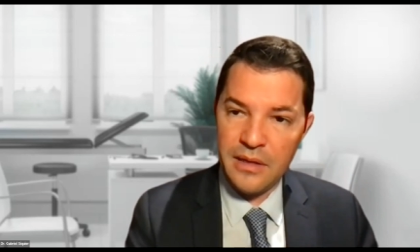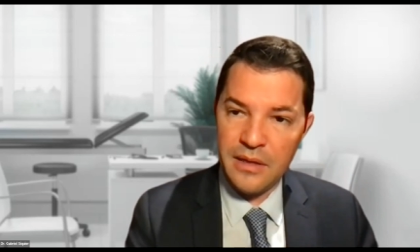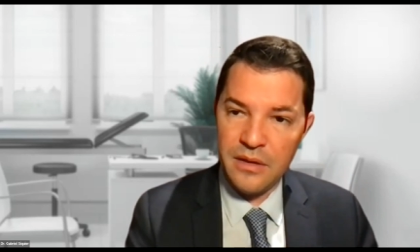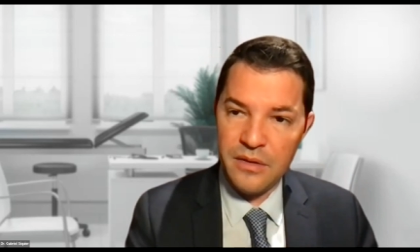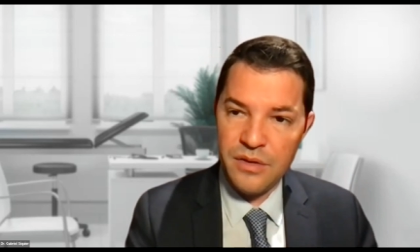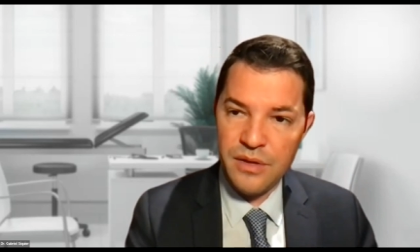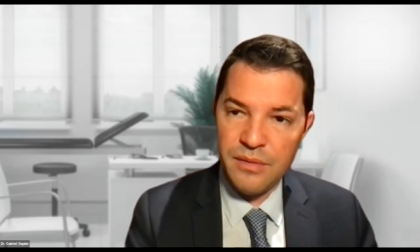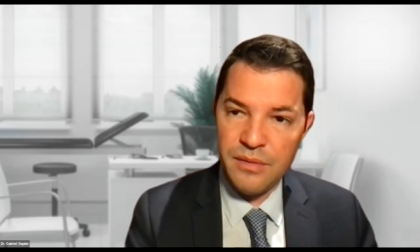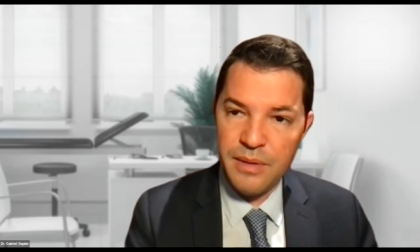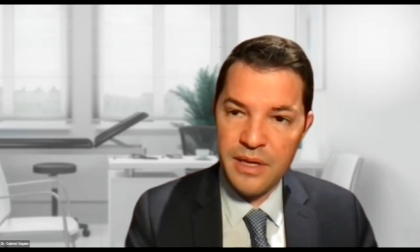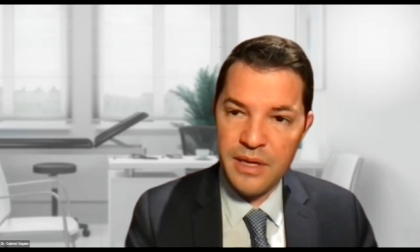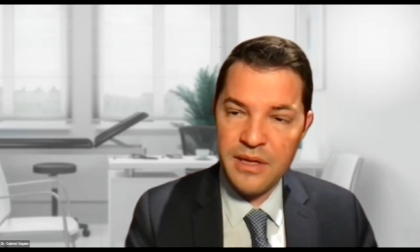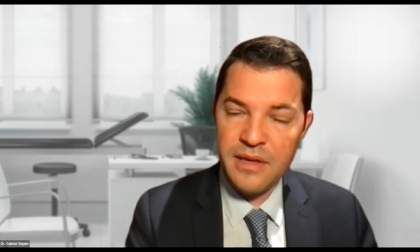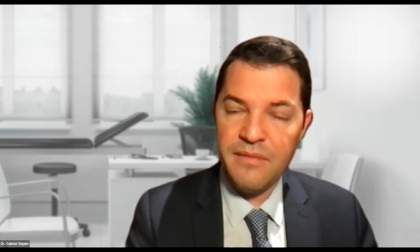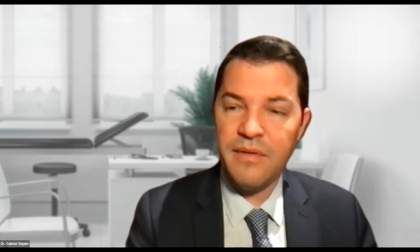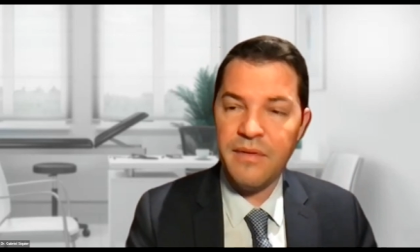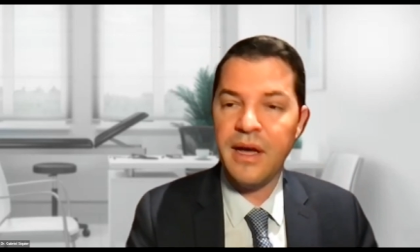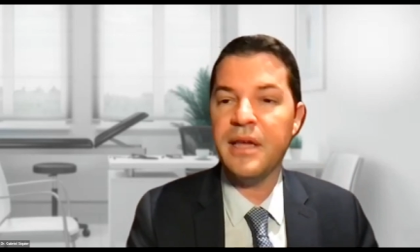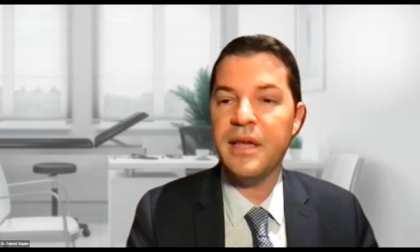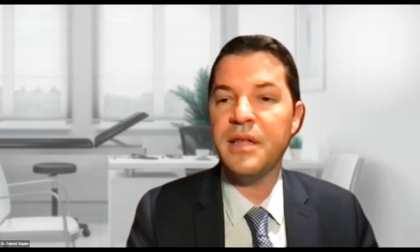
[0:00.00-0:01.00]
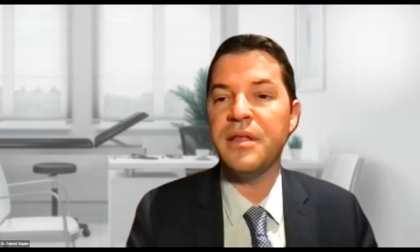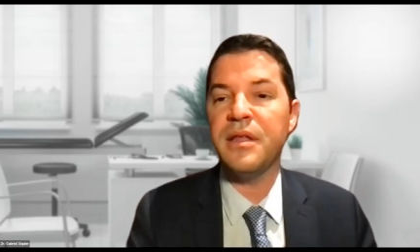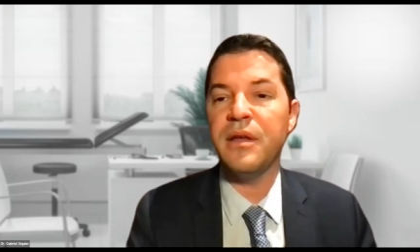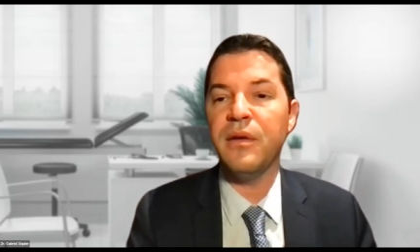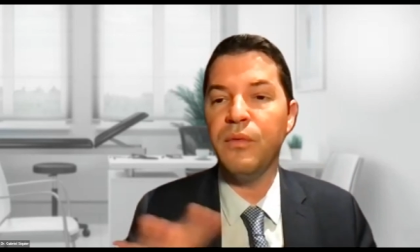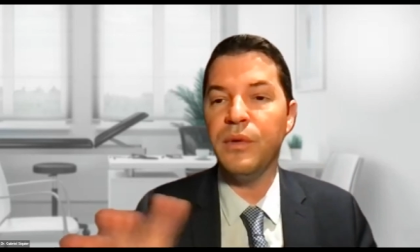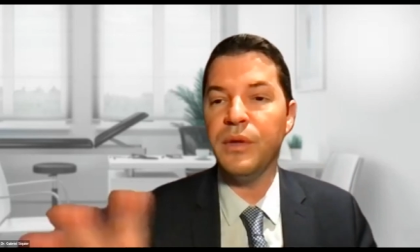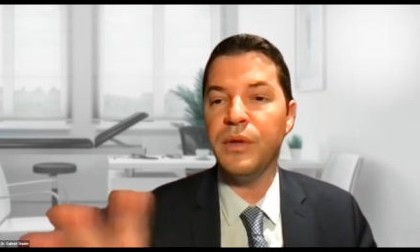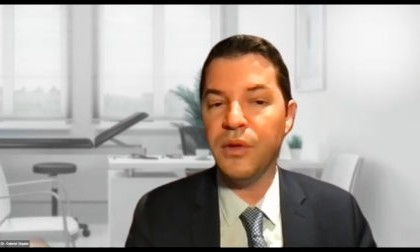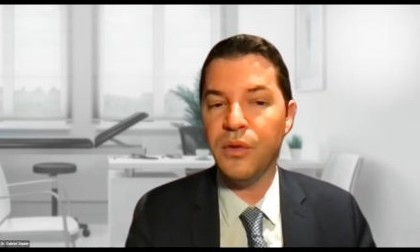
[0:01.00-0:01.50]
energy-based device,
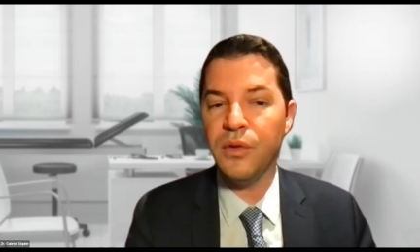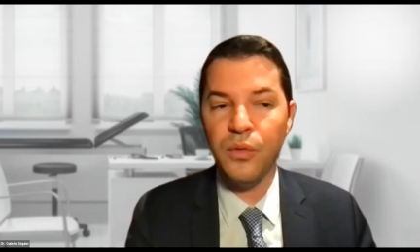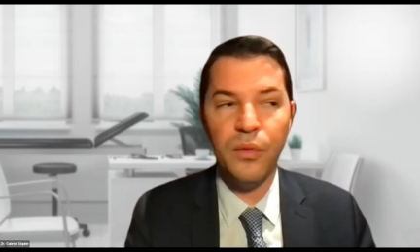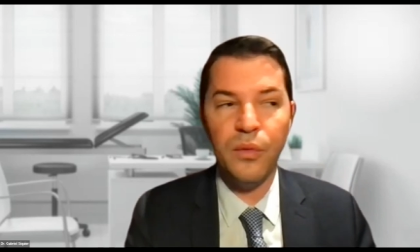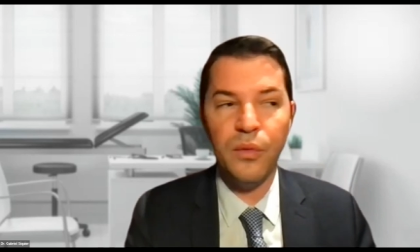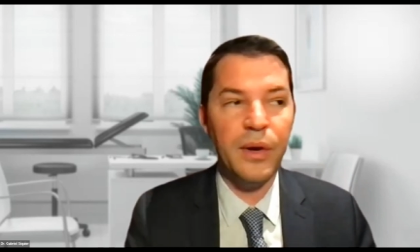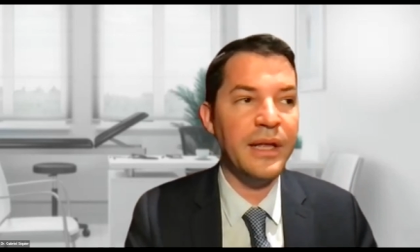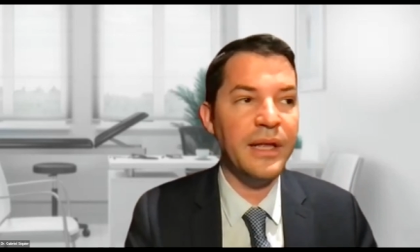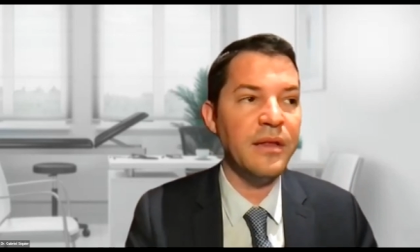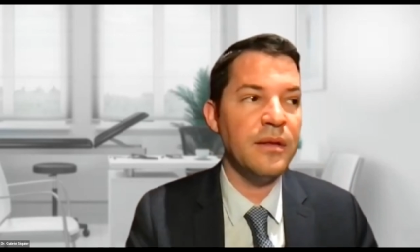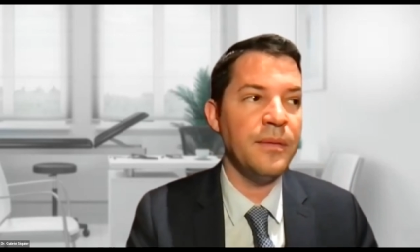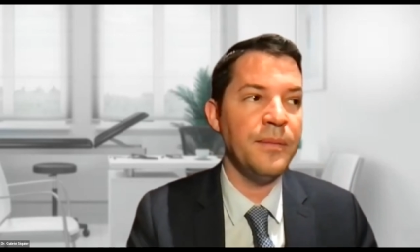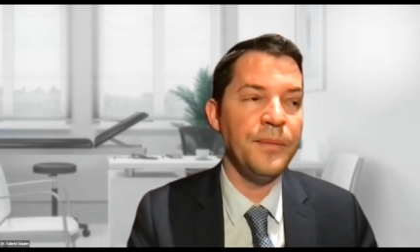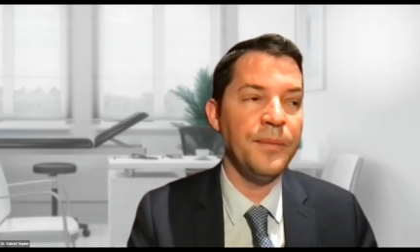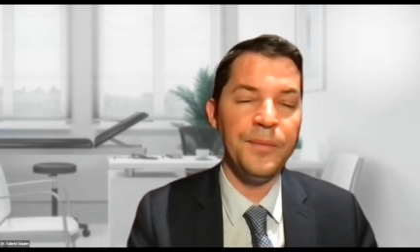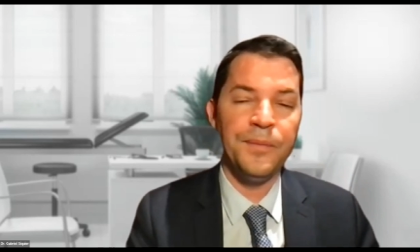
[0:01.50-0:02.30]
then we need to wait